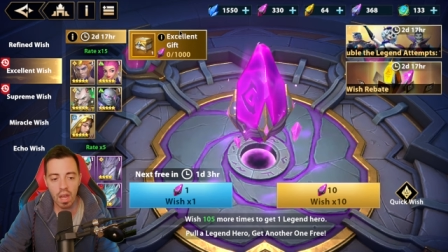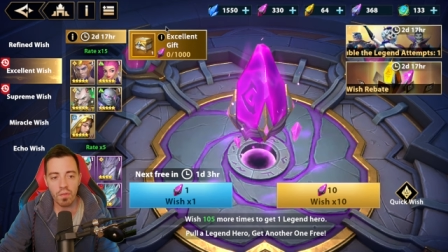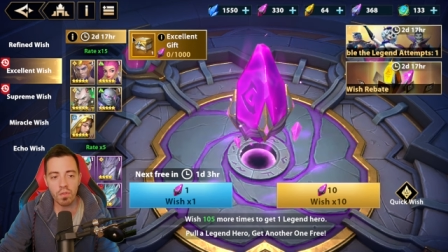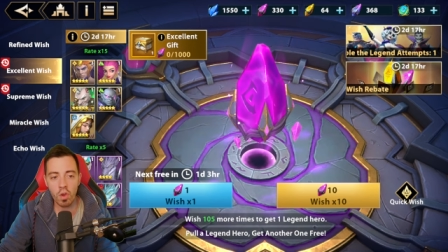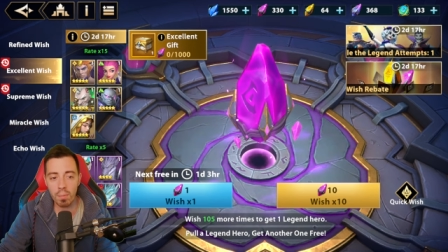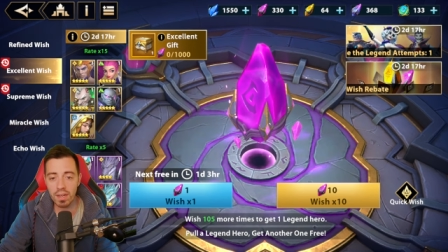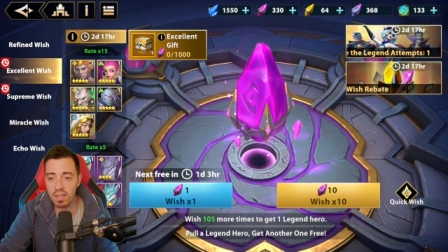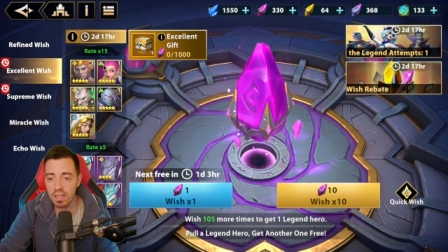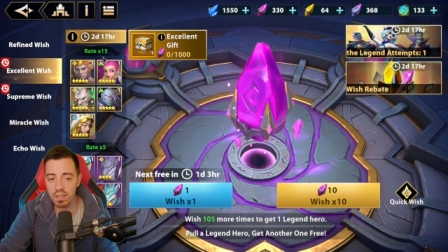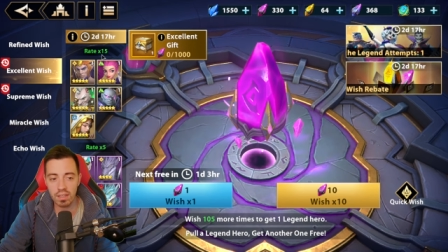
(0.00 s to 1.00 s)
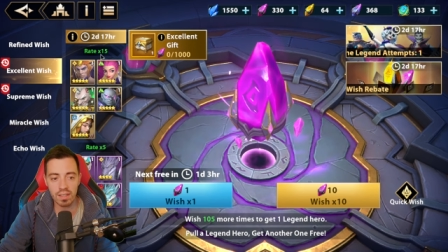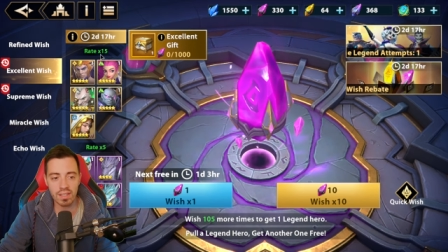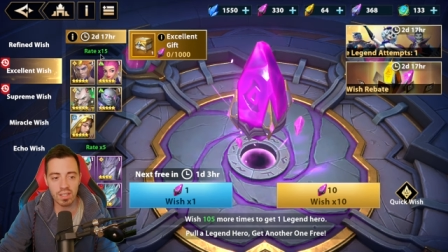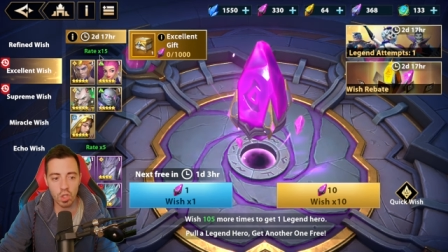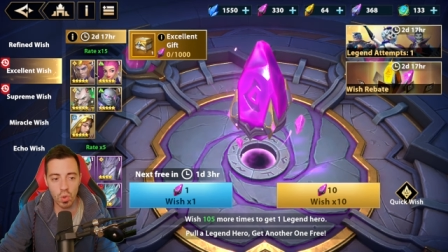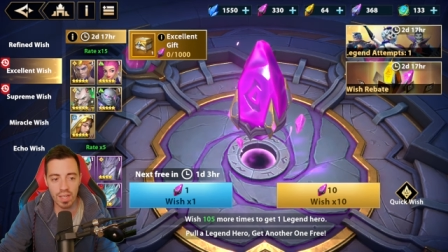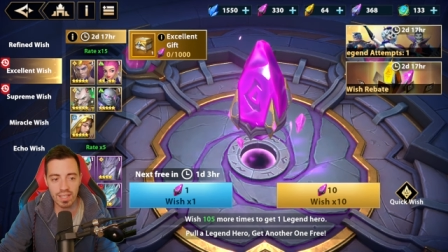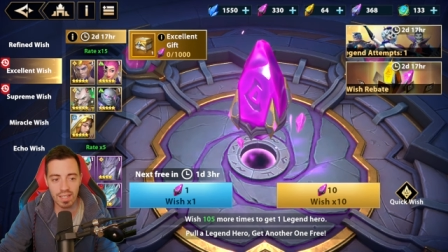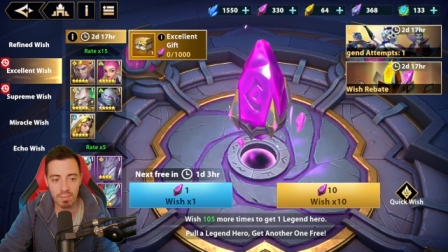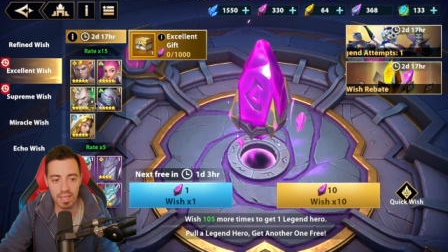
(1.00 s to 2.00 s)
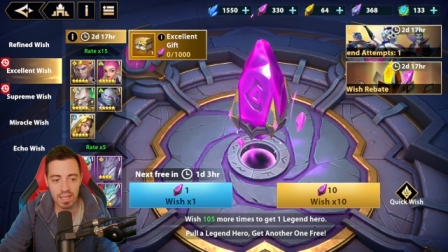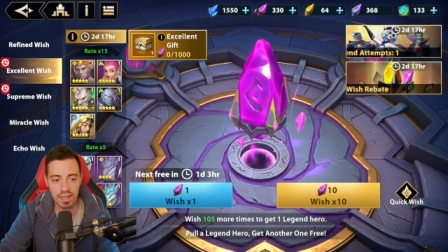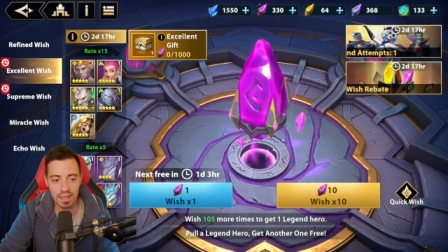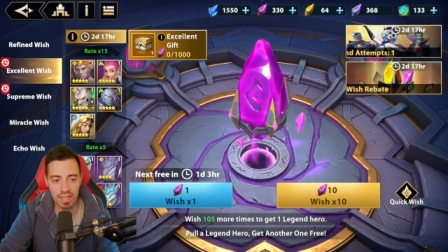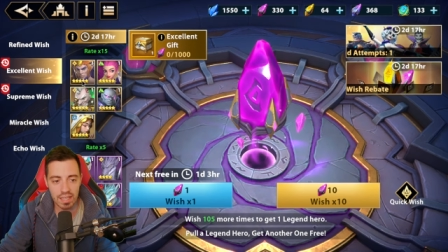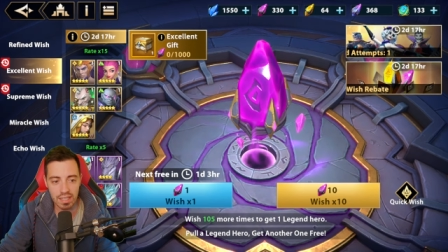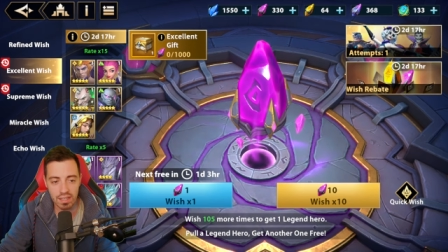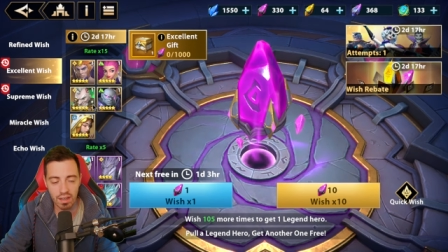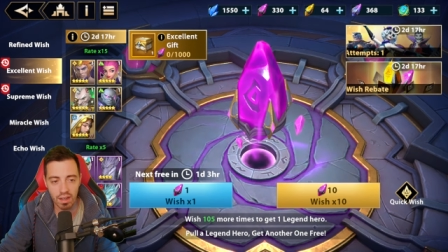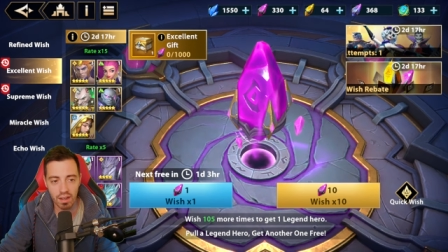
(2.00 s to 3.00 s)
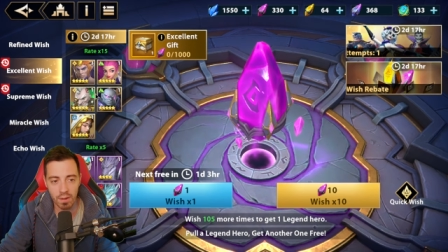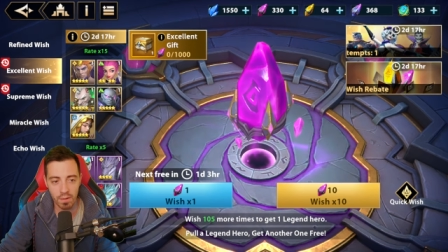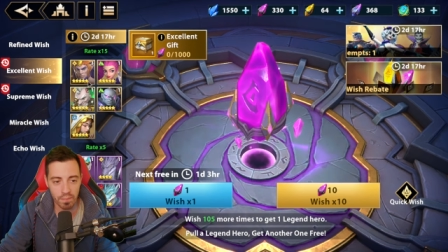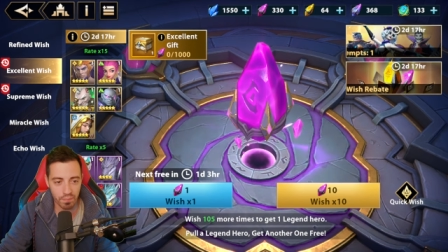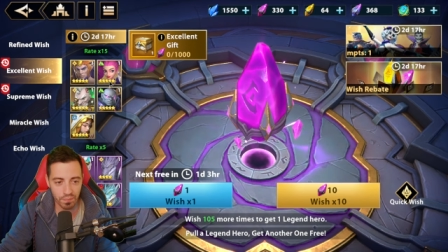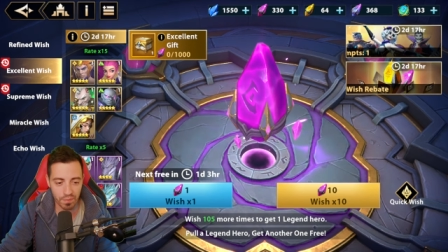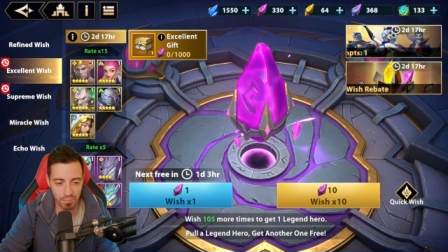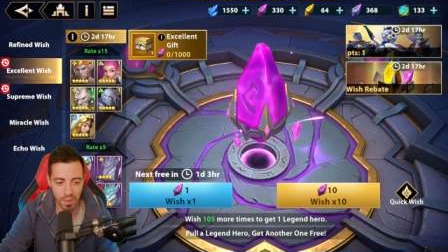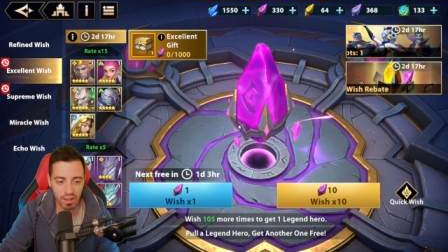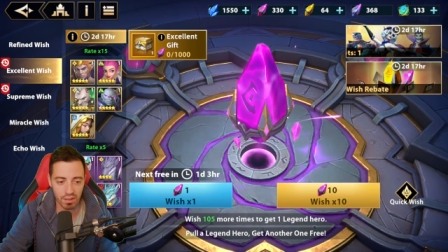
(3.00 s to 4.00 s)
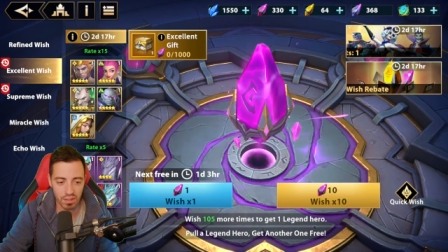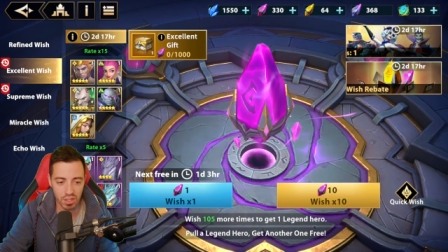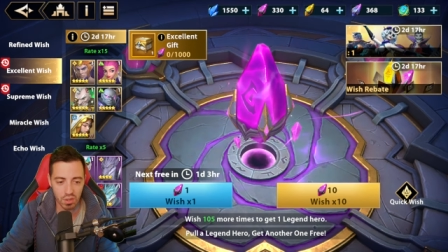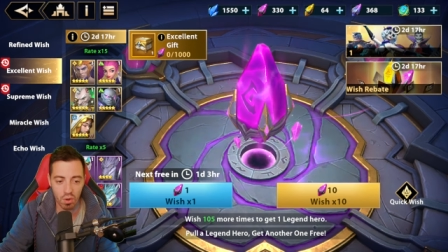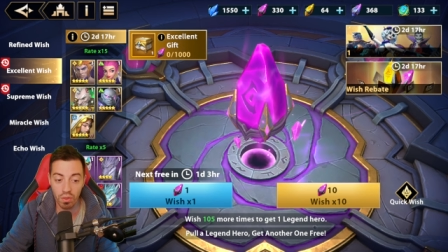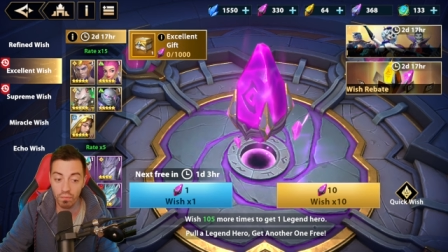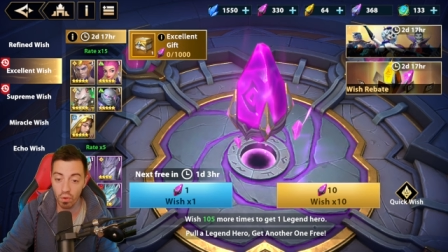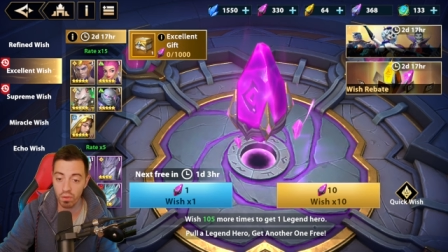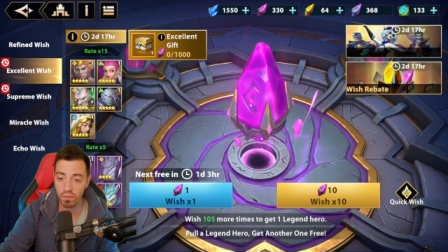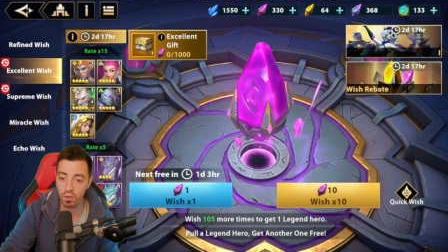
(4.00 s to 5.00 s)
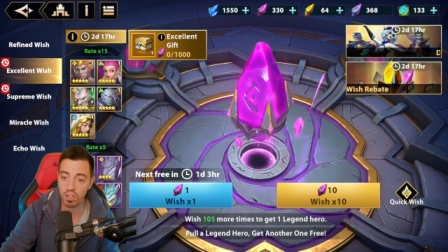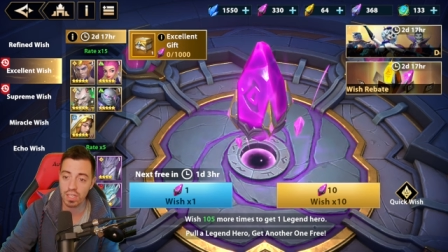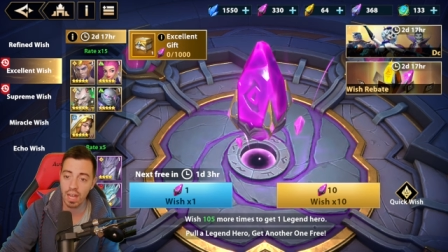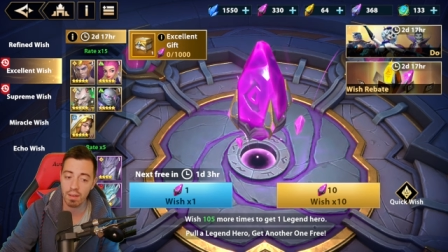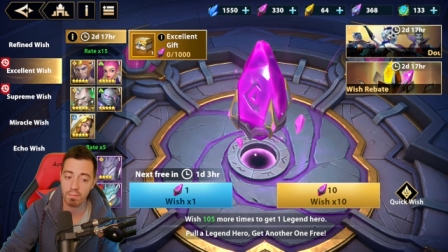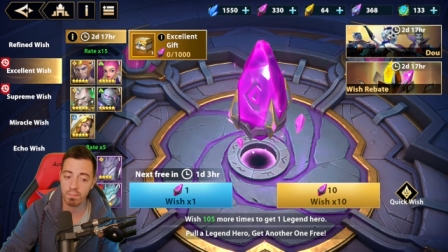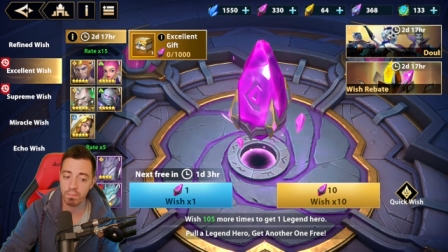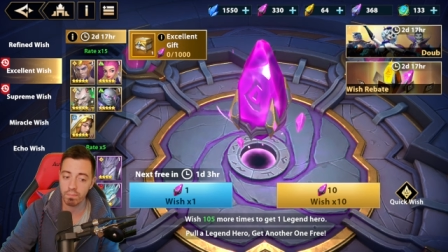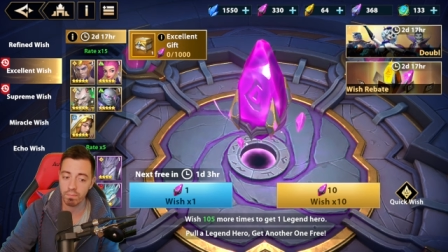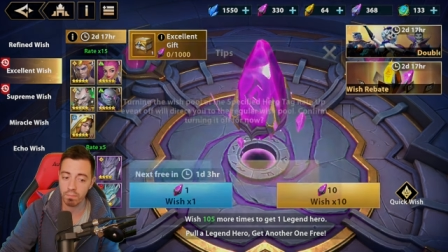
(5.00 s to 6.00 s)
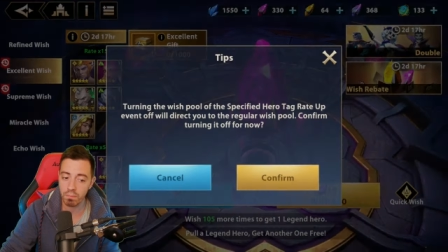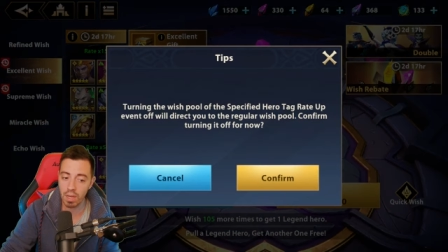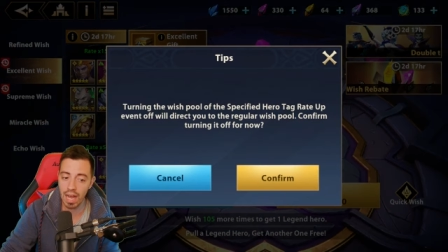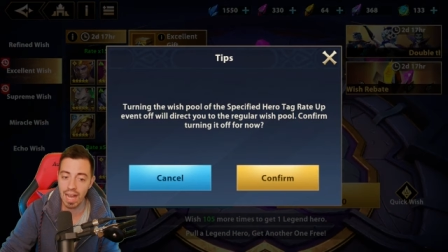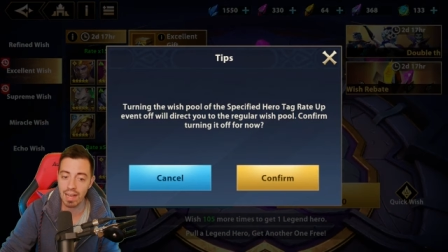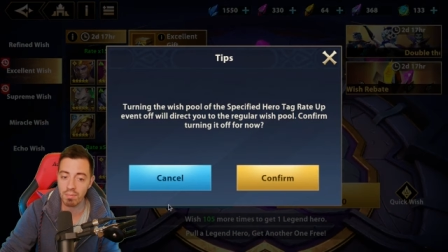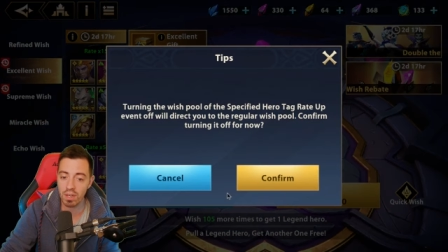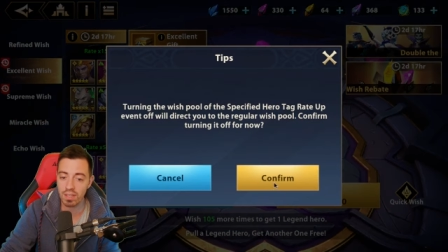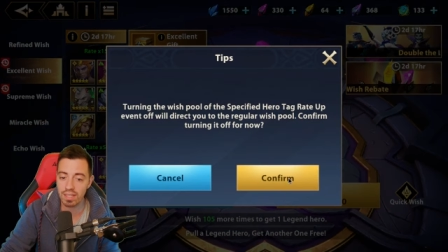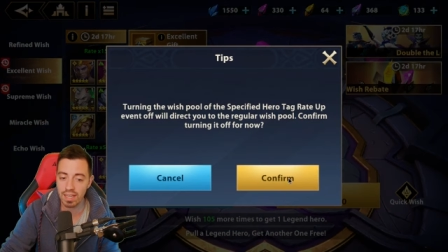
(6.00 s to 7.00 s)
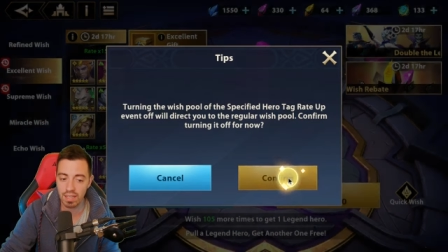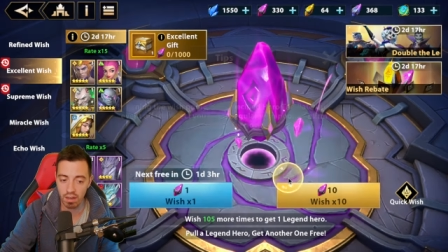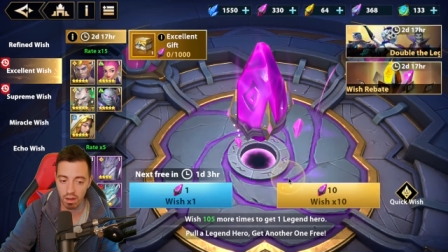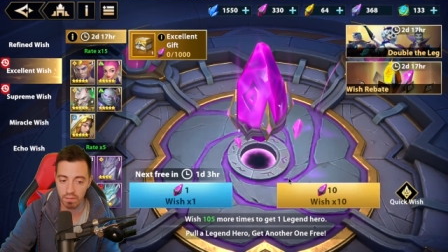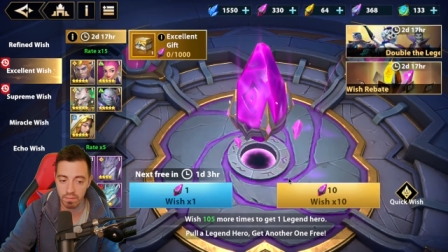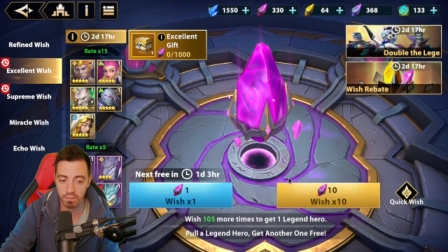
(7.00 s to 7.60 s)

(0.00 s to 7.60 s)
Nobody is interesting me in this um, banner, so for the first time, I'm gonna set it off.